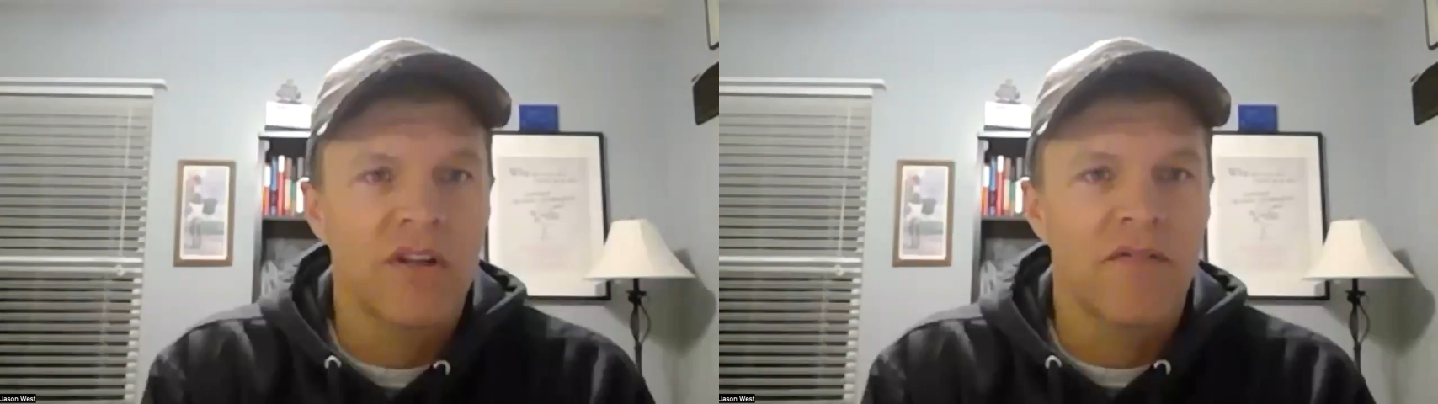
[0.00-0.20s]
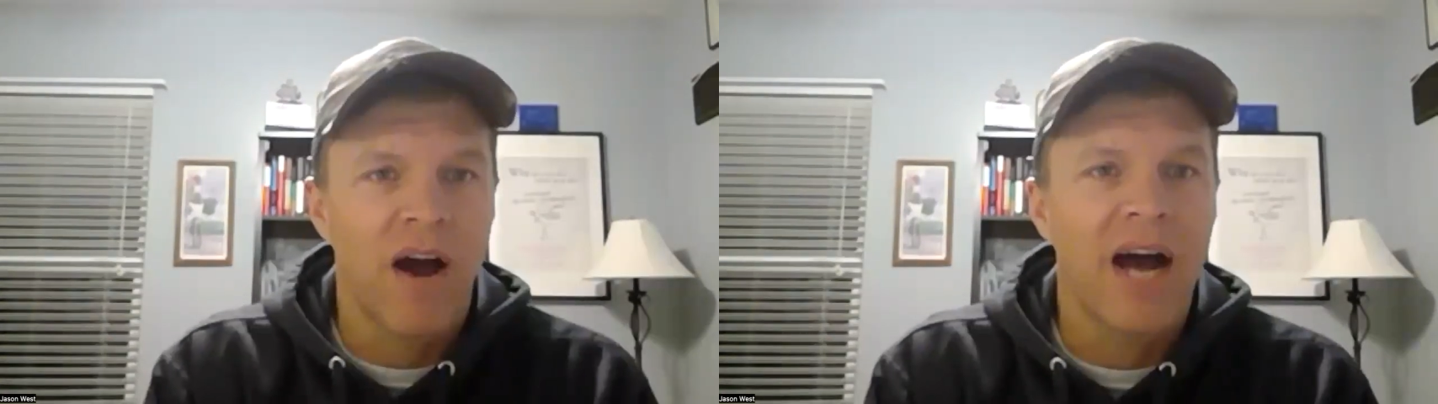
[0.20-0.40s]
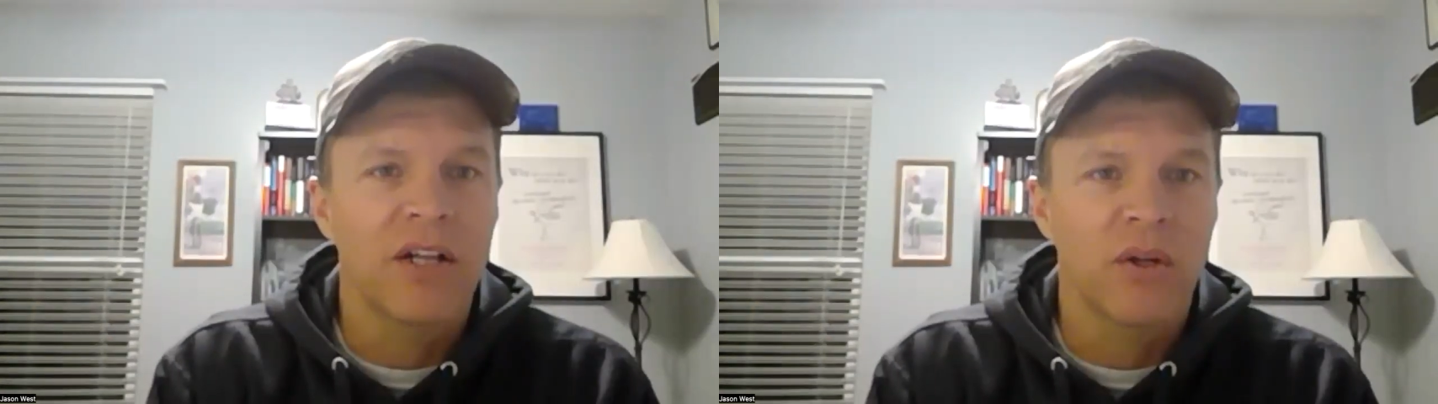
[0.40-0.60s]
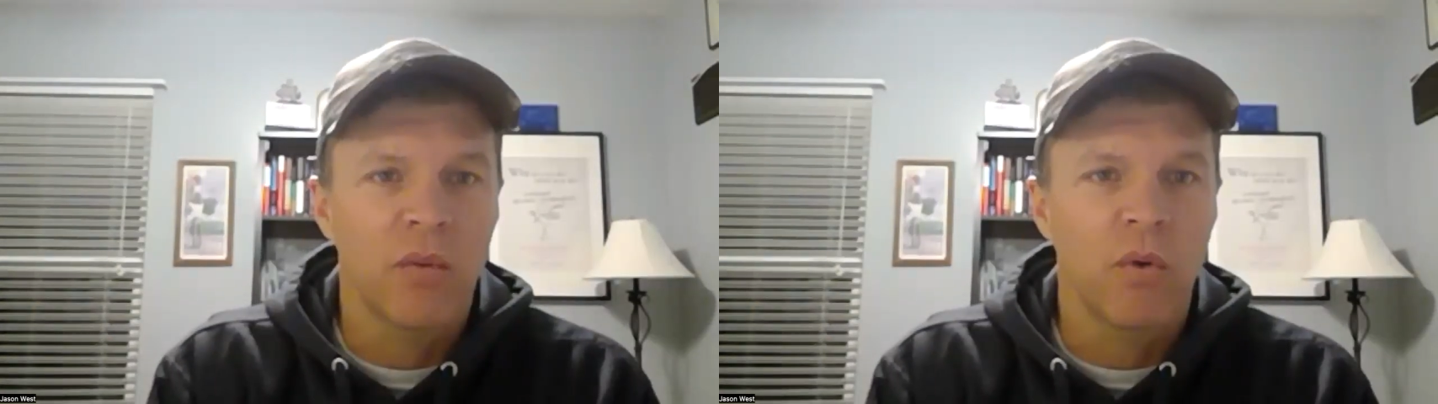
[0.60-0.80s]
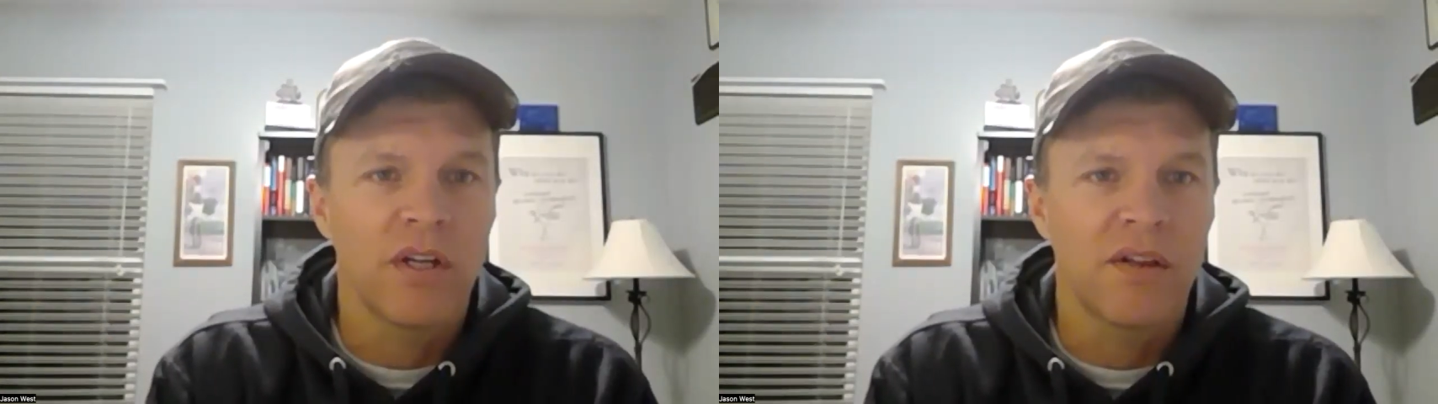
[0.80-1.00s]
the following
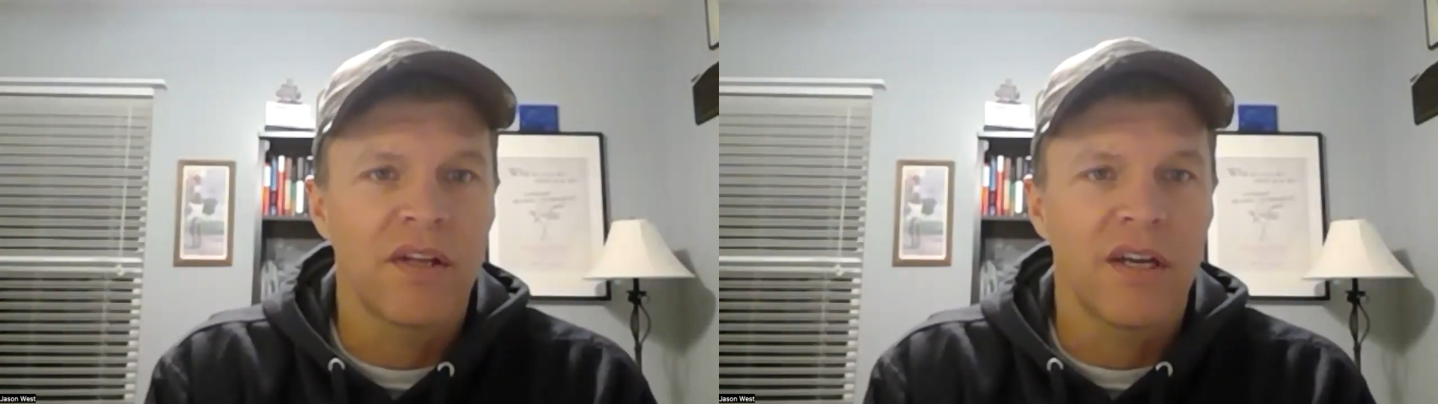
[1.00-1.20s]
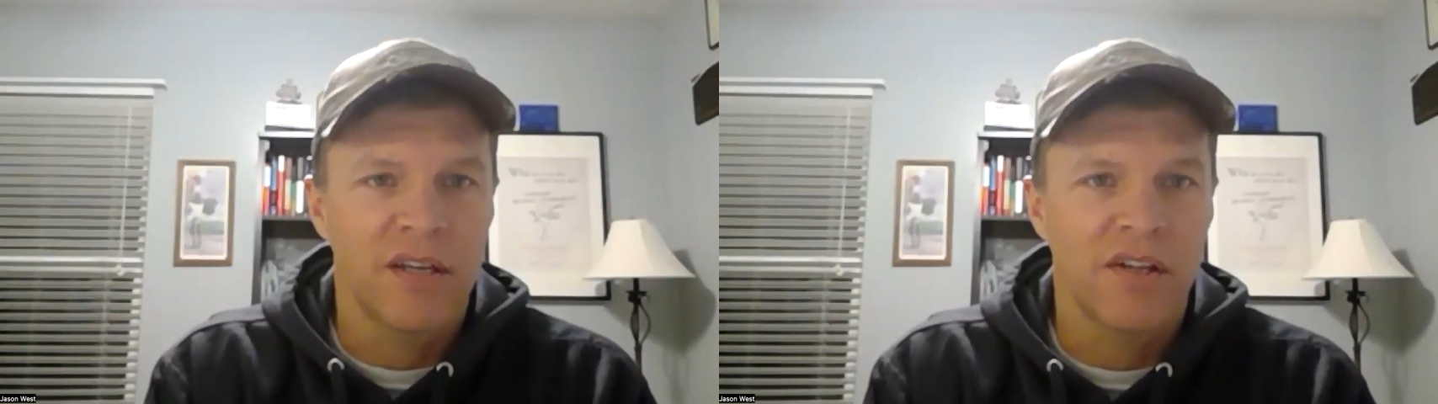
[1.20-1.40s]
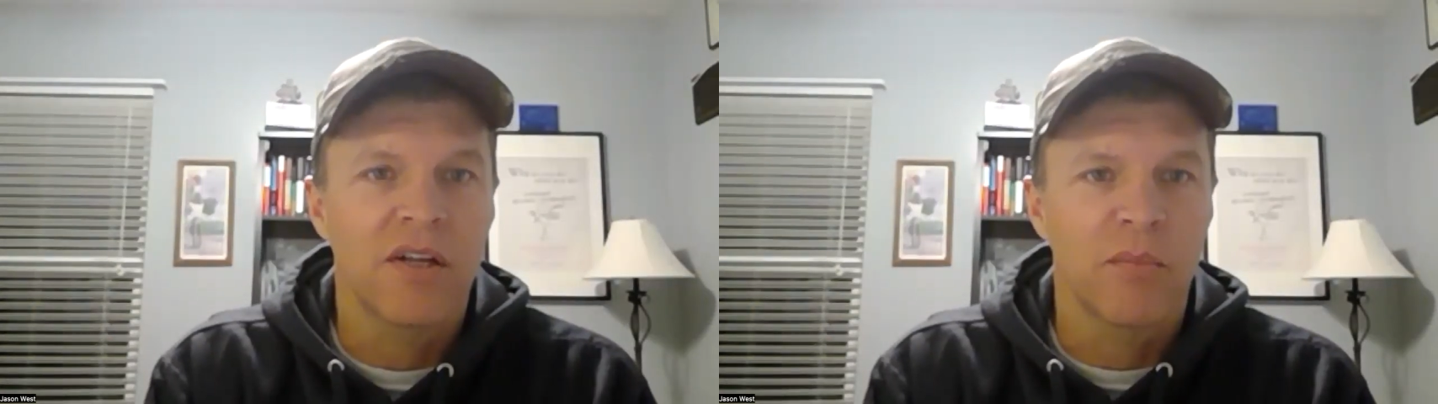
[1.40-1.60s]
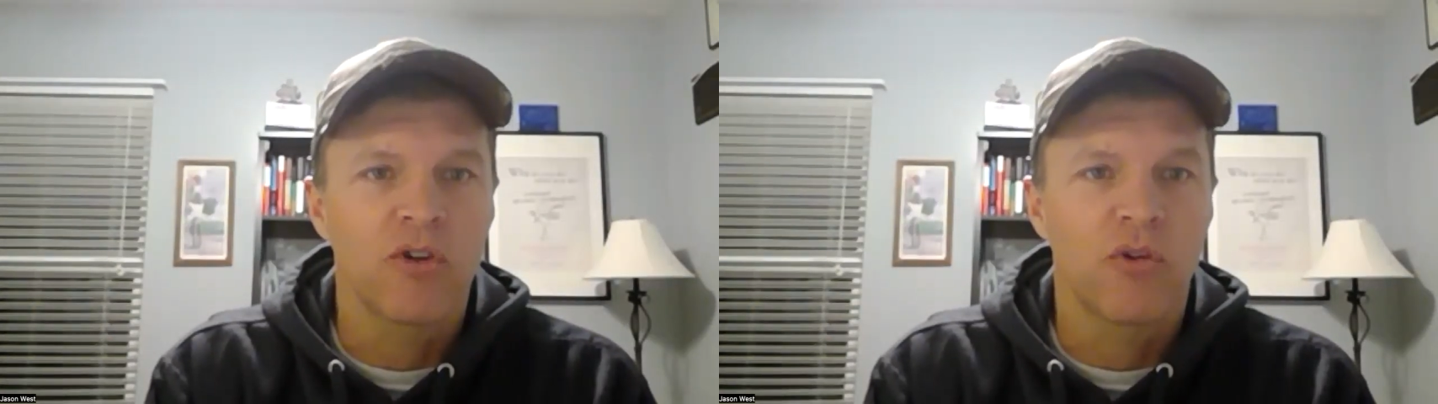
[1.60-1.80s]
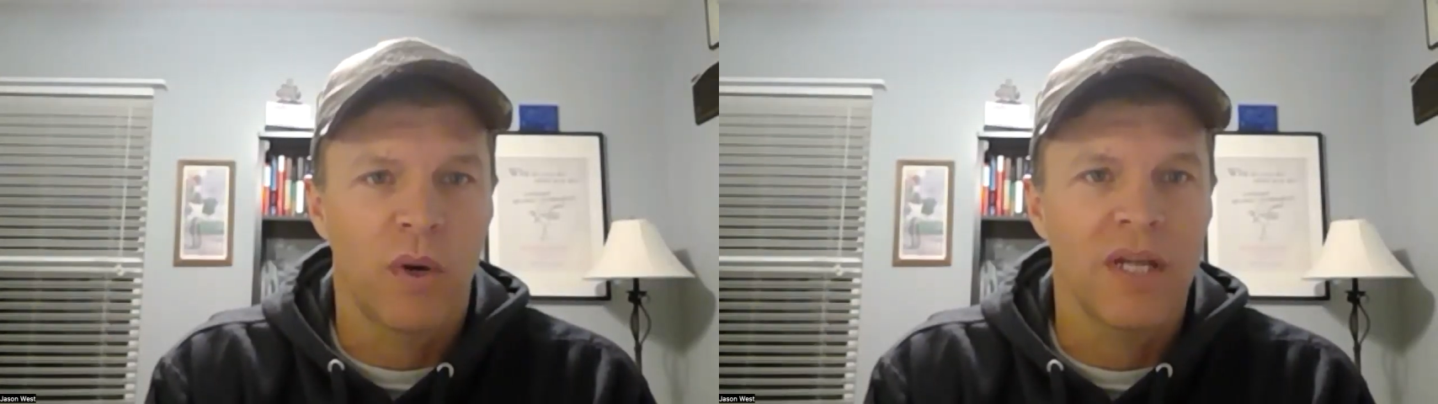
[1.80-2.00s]
Wednesday, December
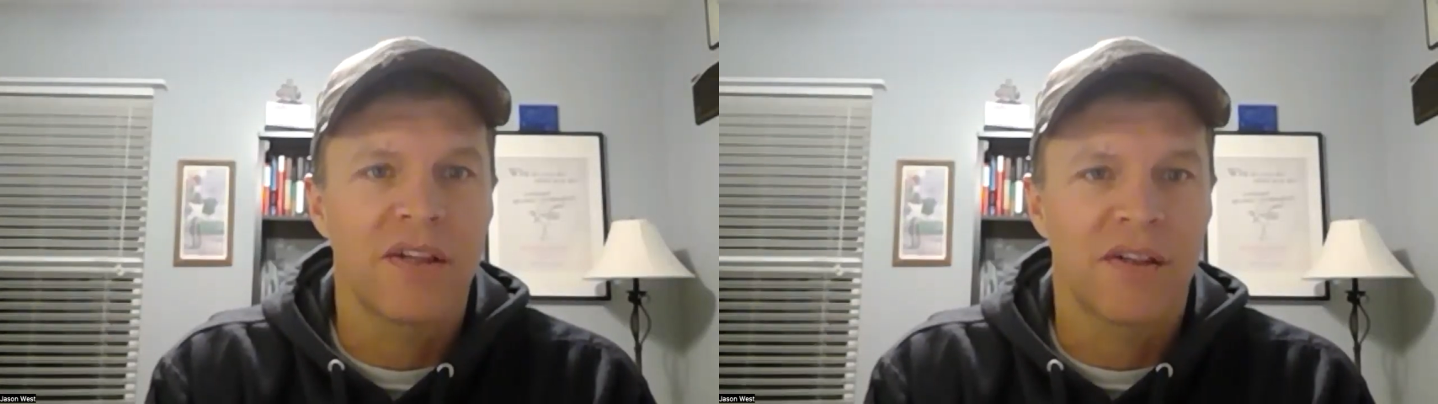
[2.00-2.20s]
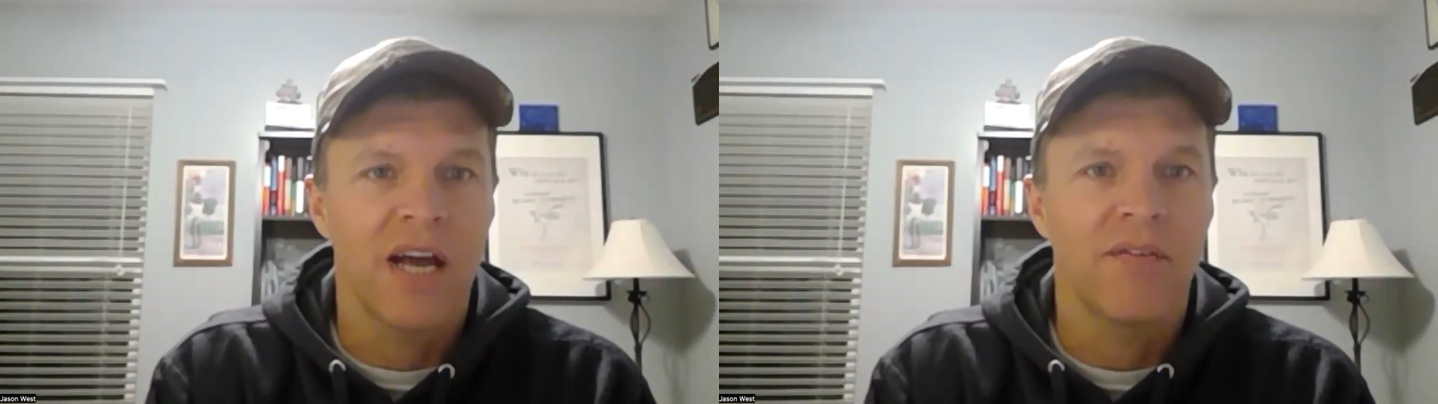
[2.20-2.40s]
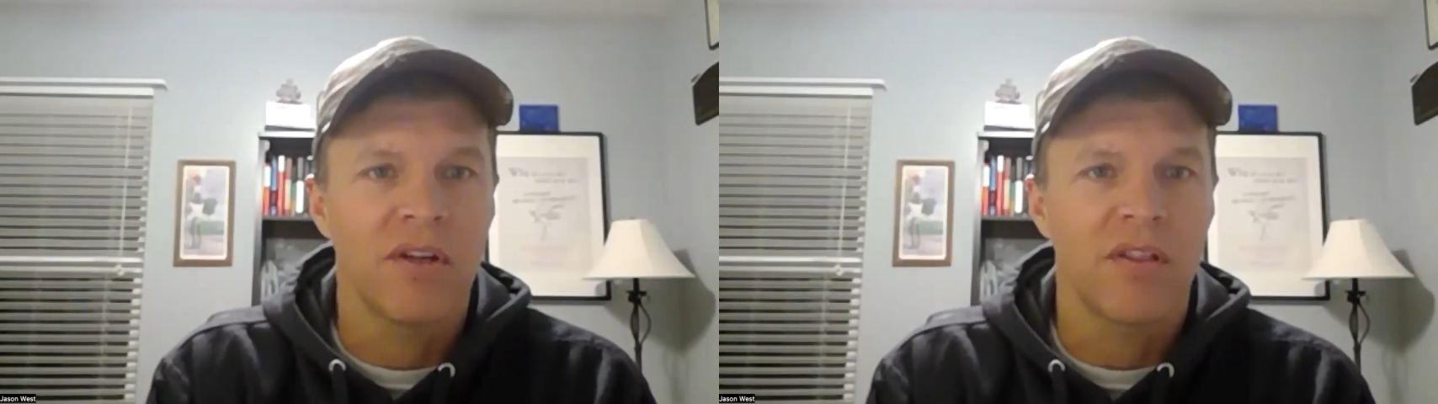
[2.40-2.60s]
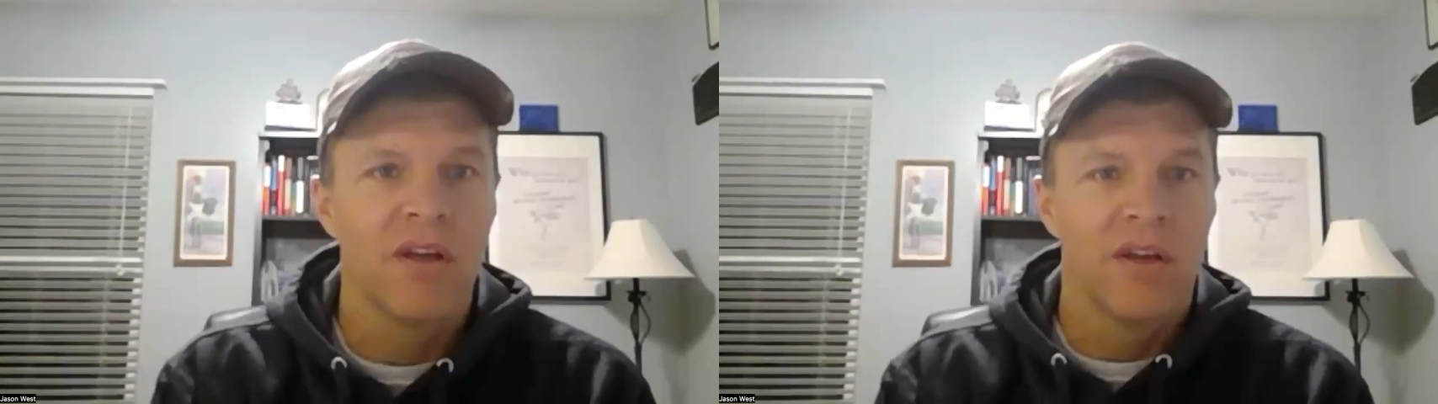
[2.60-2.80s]
27th